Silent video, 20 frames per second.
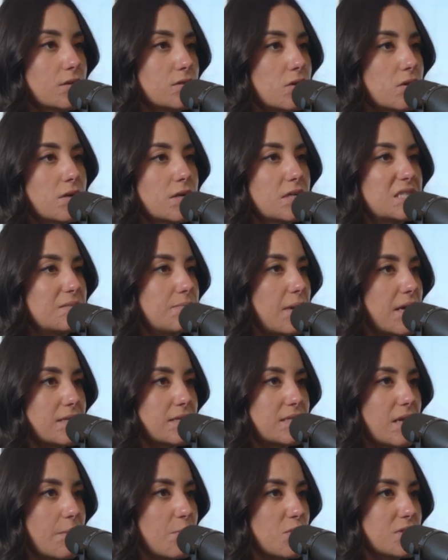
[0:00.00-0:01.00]
Don't expect
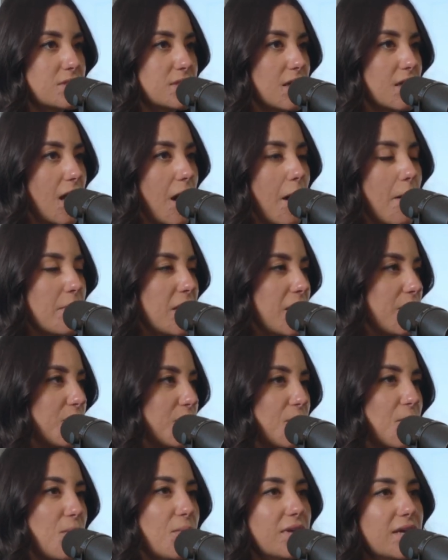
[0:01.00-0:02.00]
someone to come in,
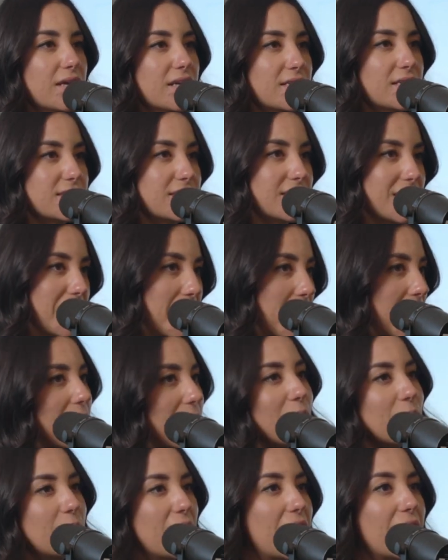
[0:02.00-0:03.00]
roll in and say, hey,
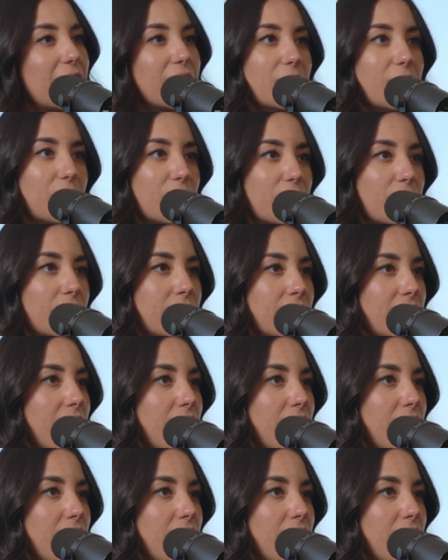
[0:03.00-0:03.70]
I'll pay you